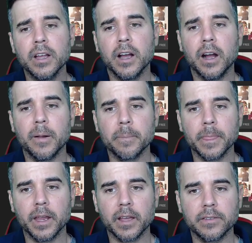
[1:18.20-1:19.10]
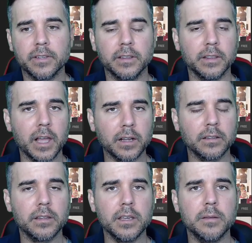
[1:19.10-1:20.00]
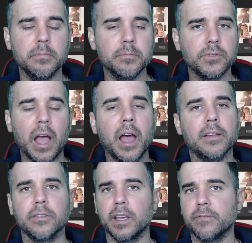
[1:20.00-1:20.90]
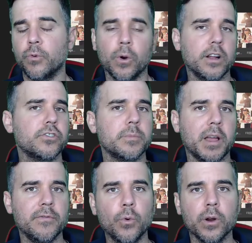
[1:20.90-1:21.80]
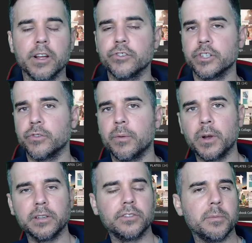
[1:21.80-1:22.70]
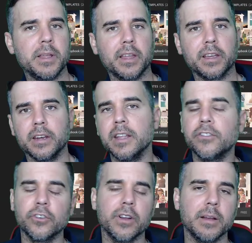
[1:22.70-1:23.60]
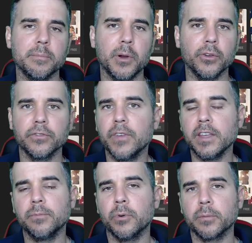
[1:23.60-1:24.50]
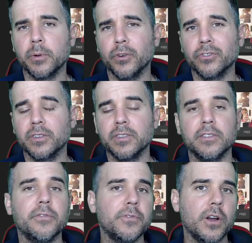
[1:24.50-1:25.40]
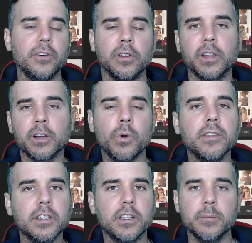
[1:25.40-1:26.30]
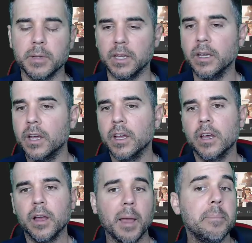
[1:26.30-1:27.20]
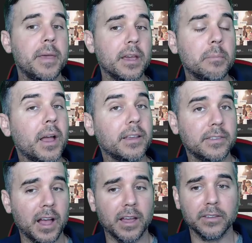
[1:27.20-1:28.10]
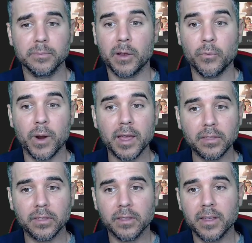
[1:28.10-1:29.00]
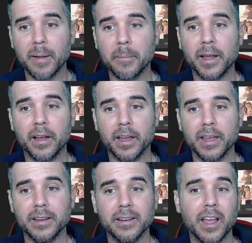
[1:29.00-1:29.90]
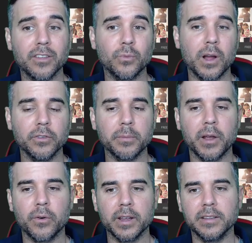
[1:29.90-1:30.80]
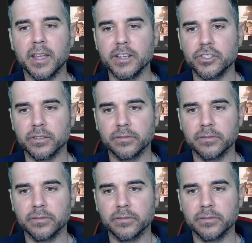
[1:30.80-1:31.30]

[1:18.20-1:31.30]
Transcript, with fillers: Um, and I select the size, like 400 by 400. Do I want this to be like an Instagram post, Facebook post? Is this a photo? Like, what is it going to be? I pick my size, my width and my height, as well as my orientation.